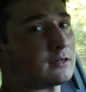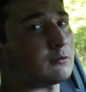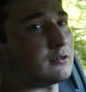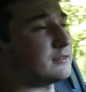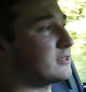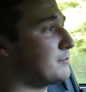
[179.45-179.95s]
I
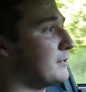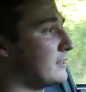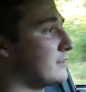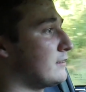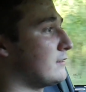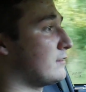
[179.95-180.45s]
would have
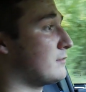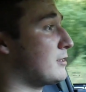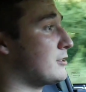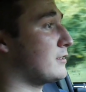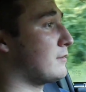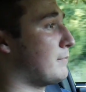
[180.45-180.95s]
expected,
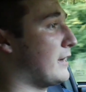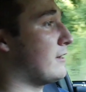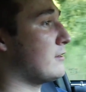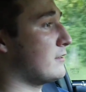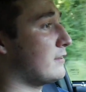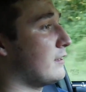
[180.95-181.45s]
especially
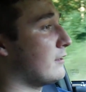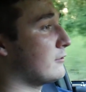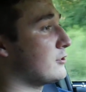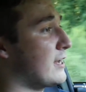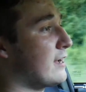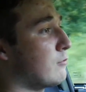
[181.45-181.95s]
compared to the
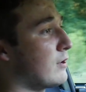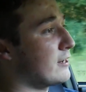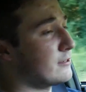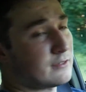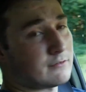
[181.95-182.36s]
other Jaguars